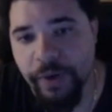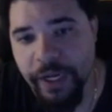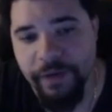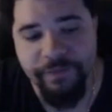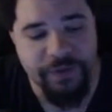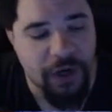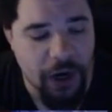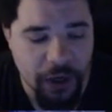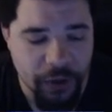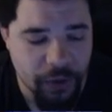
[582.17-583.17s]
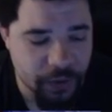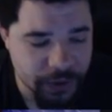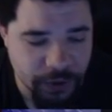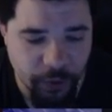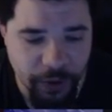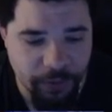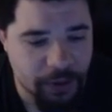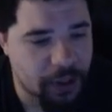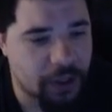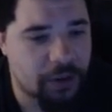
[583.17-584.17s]
waves, Hakuno is going to
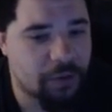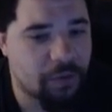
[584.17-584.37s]
be like